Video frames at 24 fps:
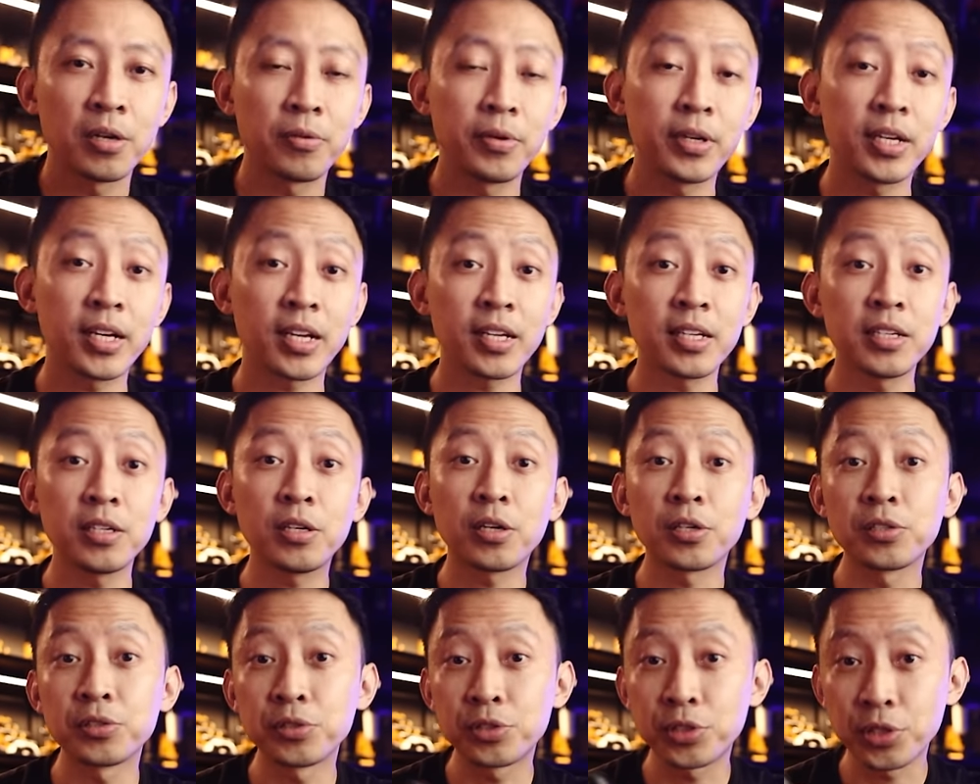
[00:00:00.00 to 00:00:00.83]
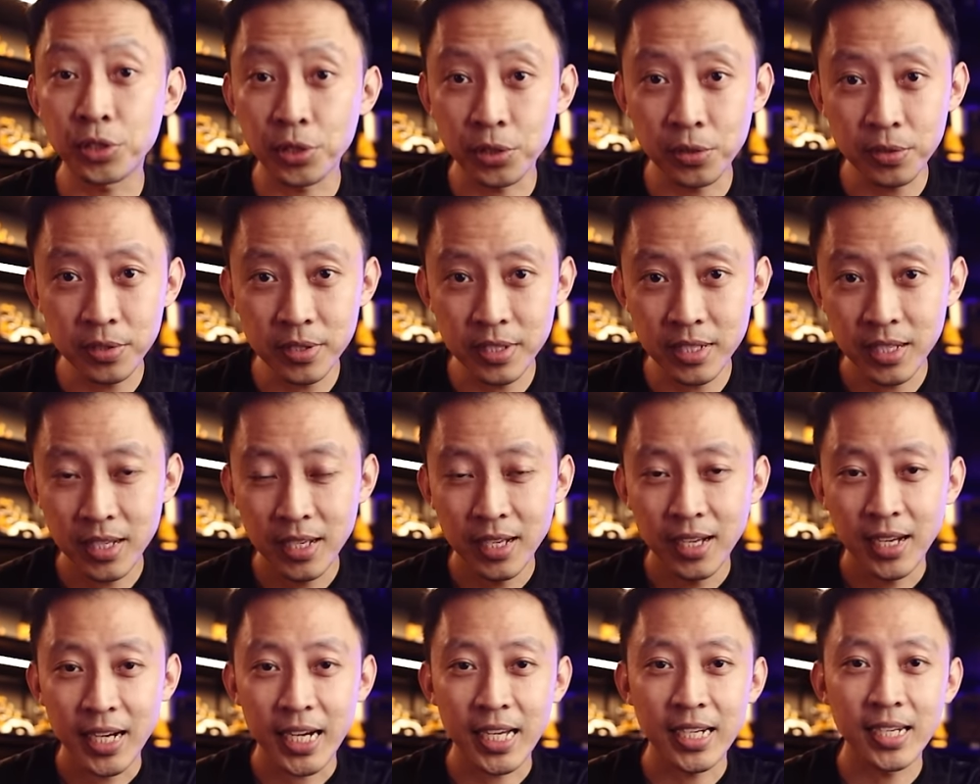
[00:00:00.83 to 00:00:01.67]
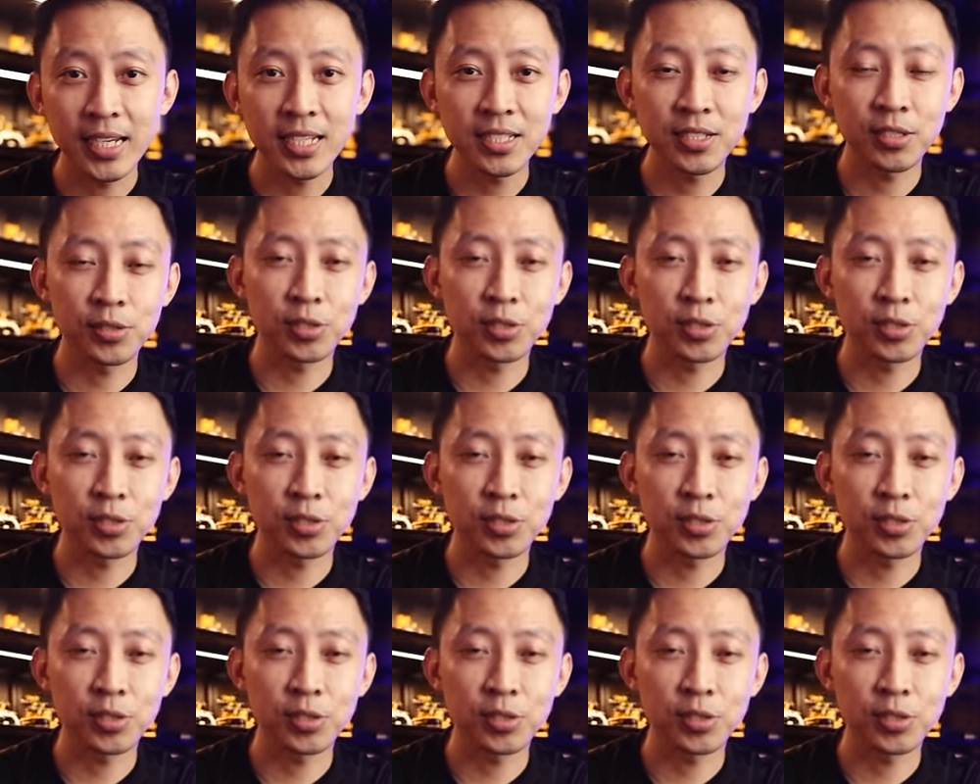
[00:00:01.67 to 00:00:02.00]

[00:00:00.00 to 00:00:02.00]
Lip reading: Regarding controls, unless